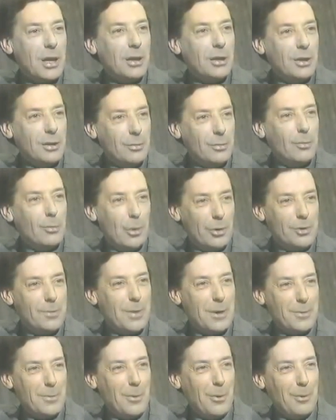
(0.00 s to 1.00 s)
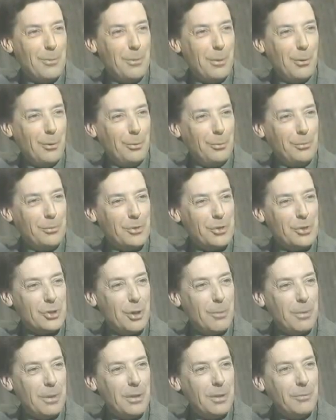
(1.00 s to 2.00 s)
and what is much more important,
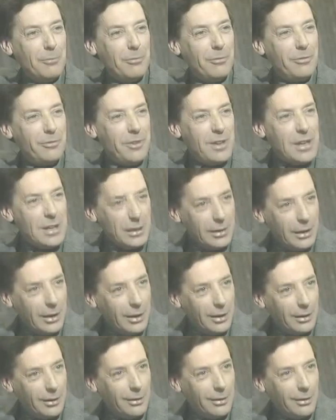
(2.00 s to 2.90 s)
stopping them feeling.